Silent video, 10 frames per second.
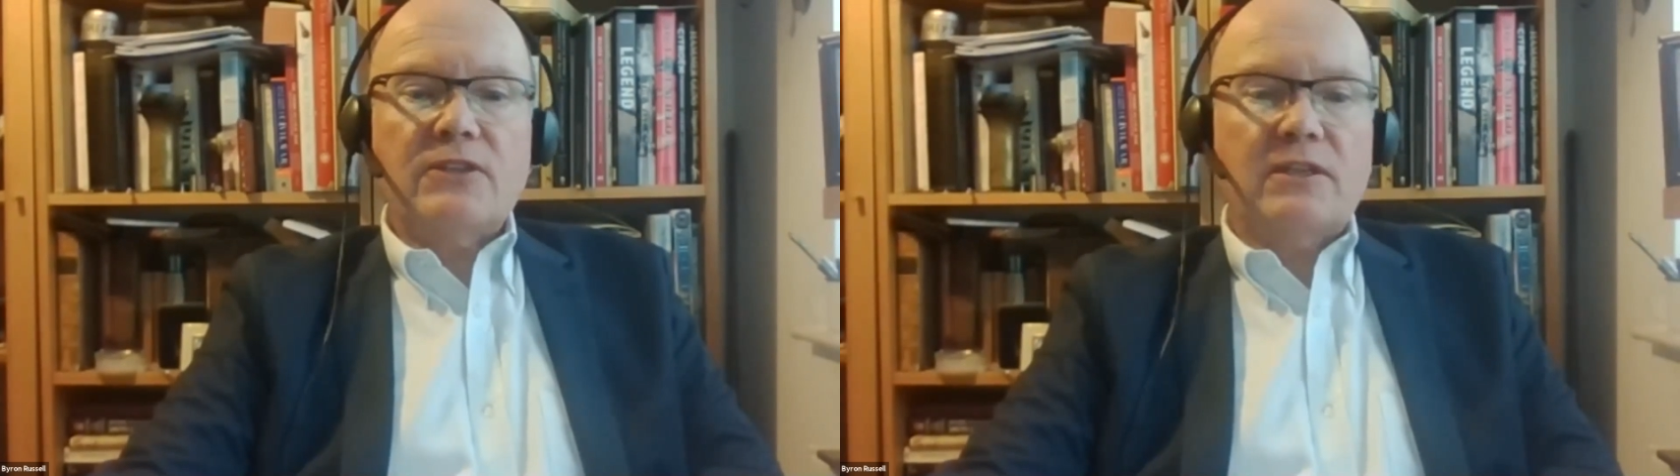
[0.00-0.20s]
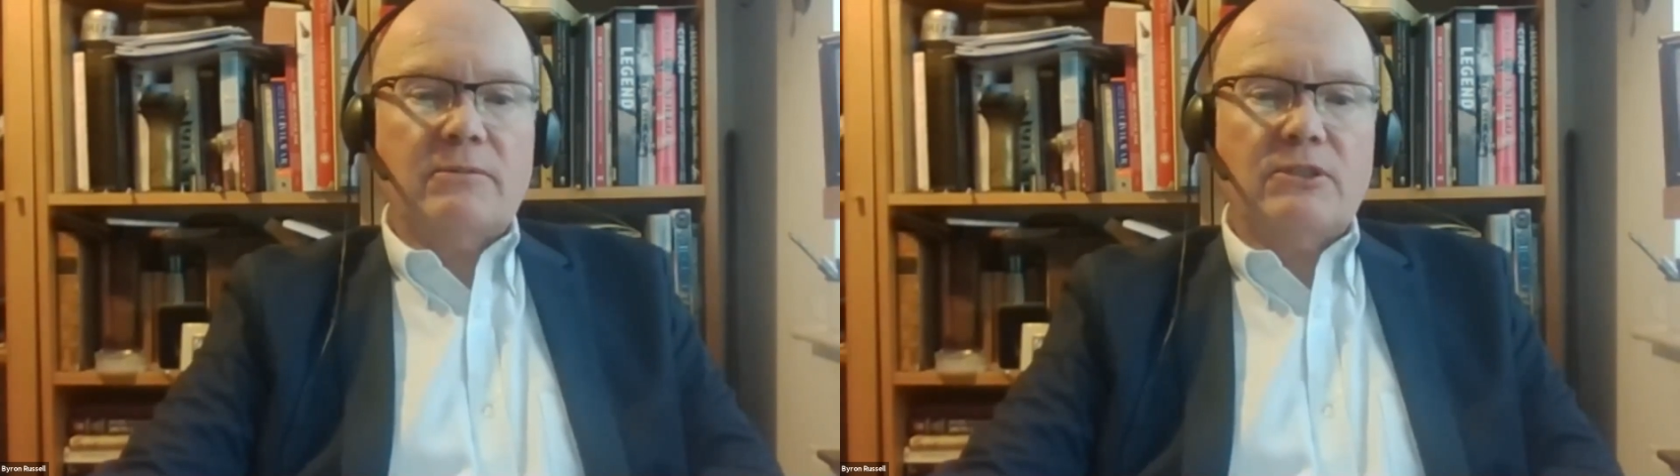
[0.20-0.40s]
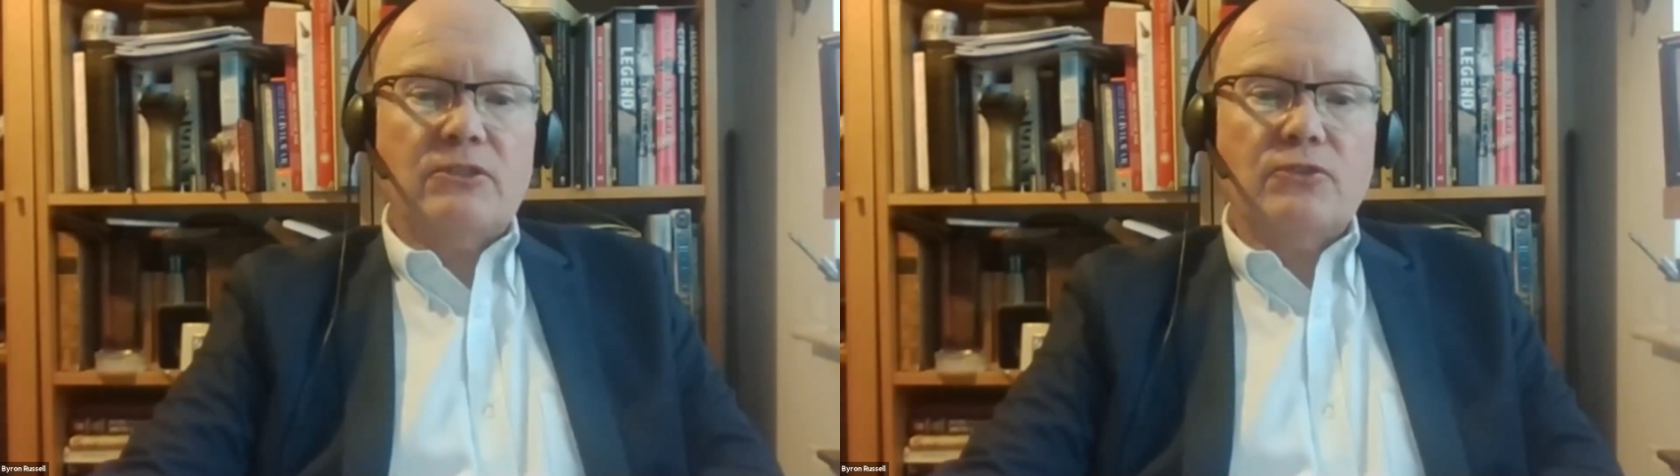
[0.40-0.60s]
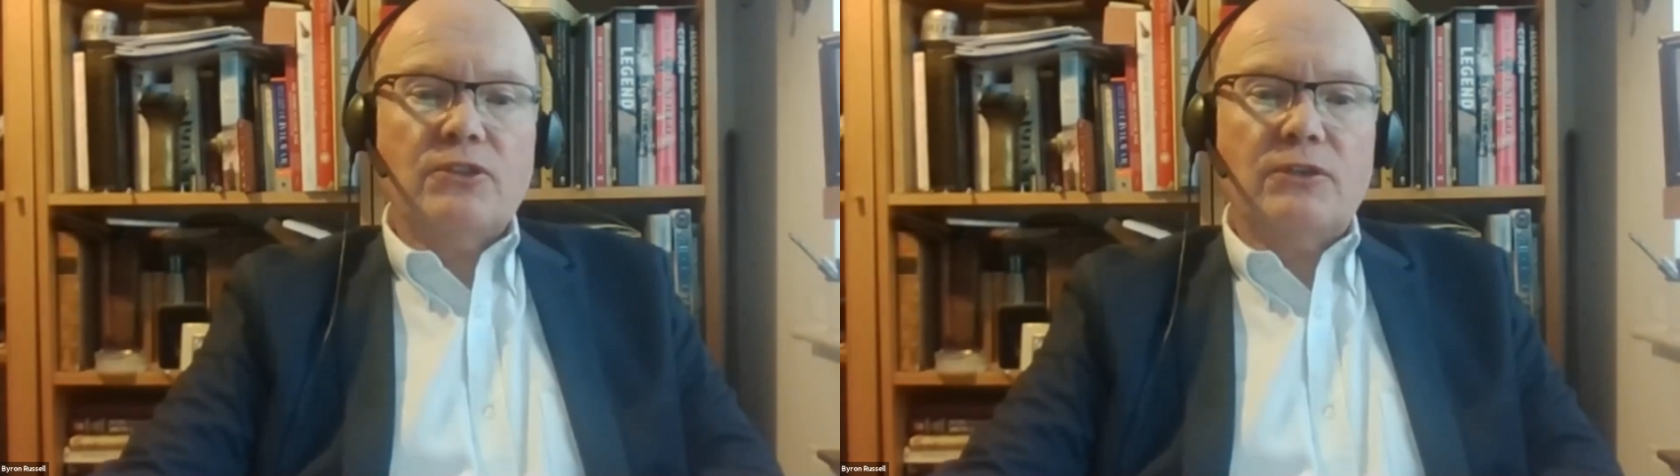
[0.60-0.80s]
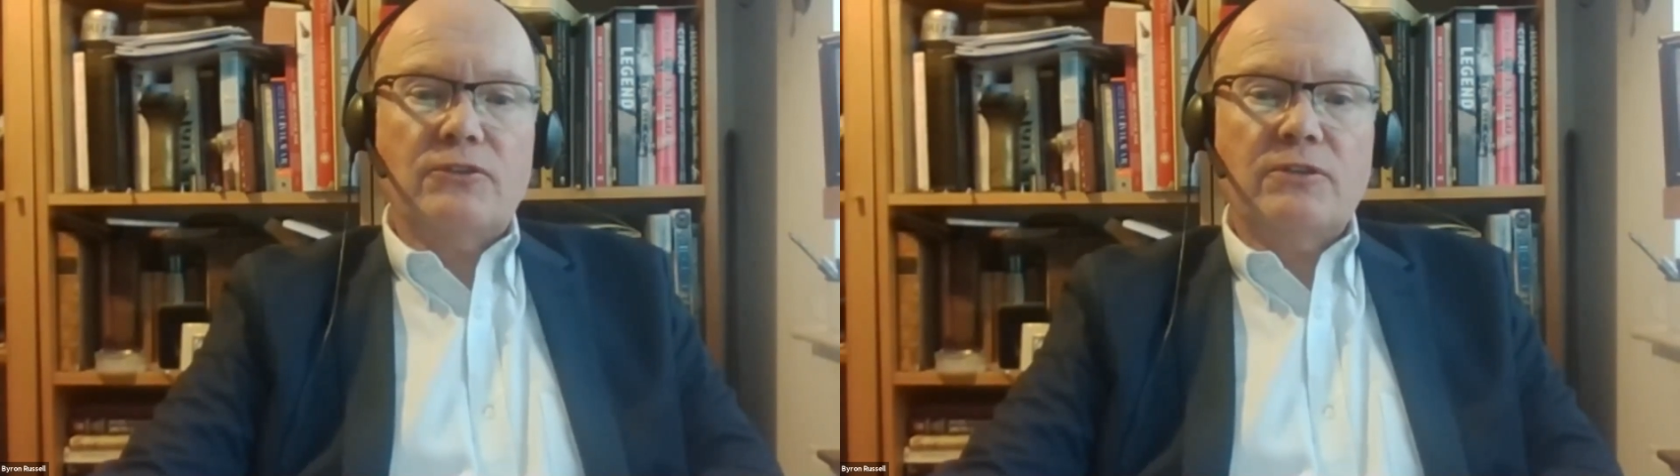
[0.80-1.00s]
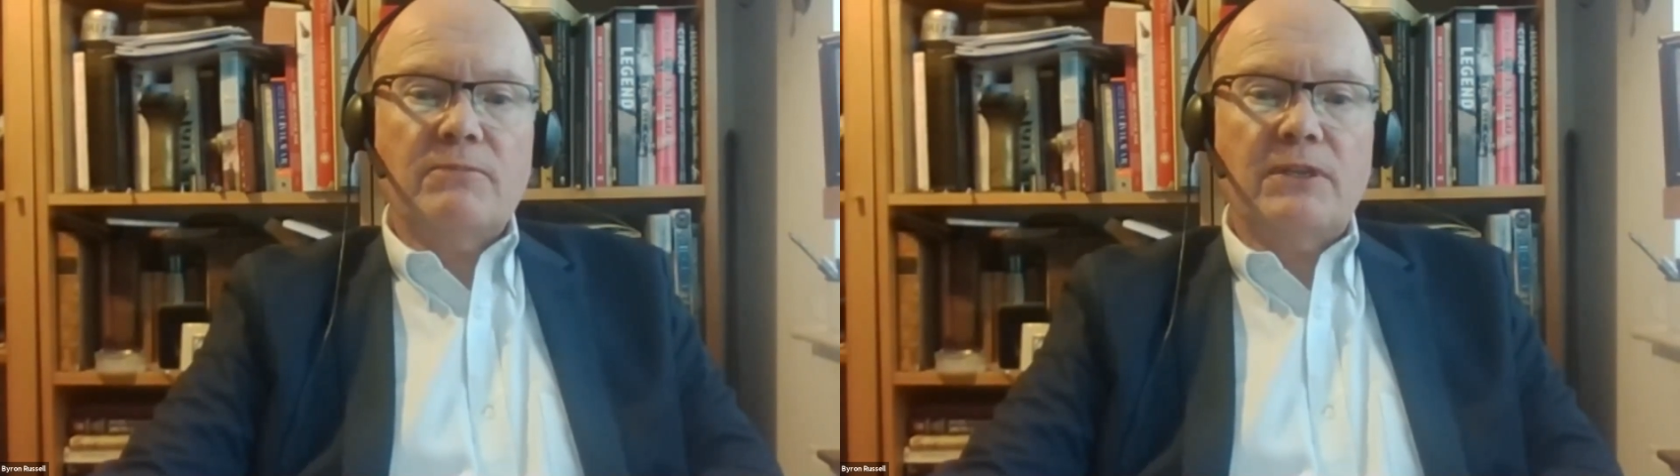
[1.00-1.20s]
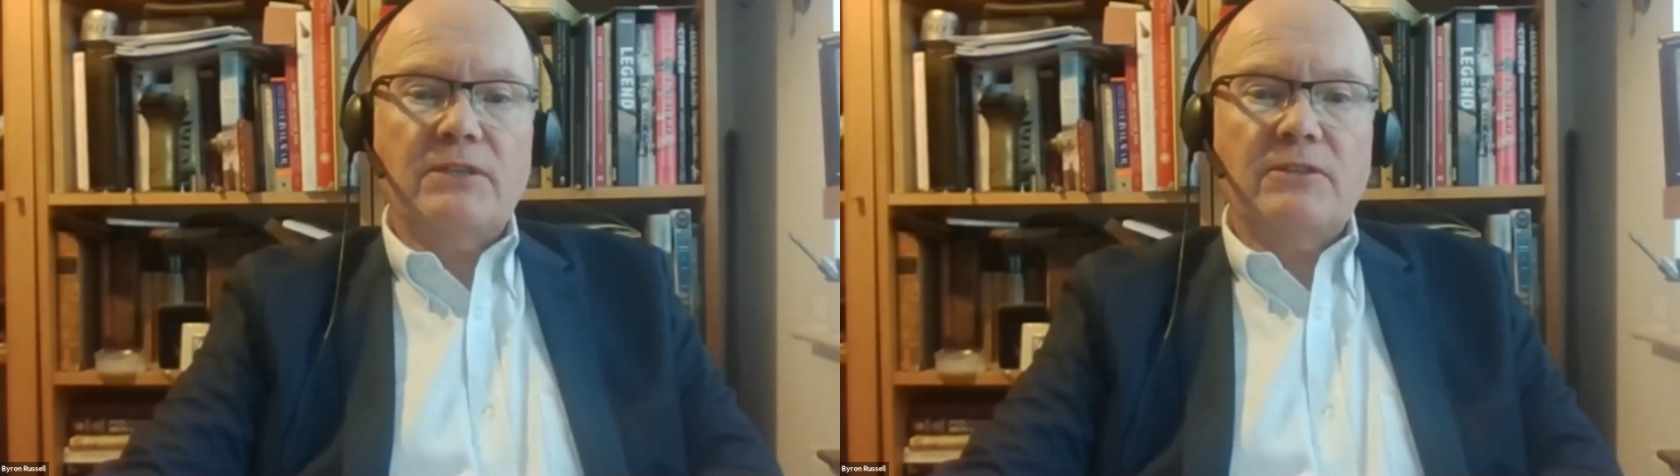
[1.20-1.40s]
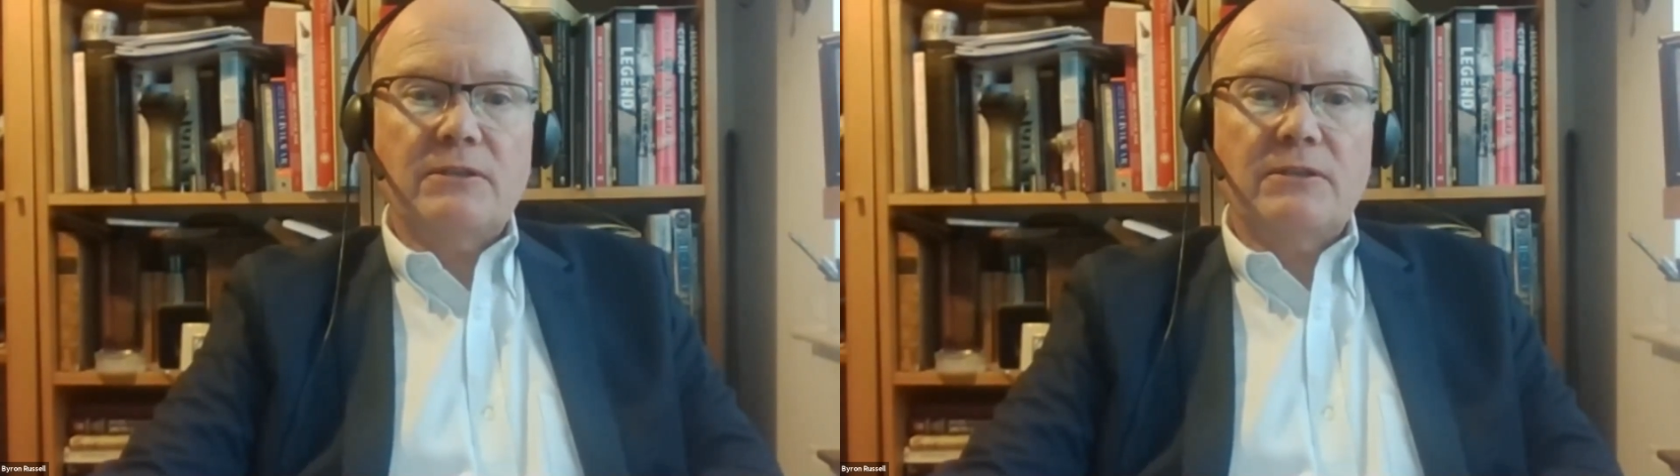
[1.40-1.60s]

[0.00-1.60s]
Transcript: than a minute or so to complete,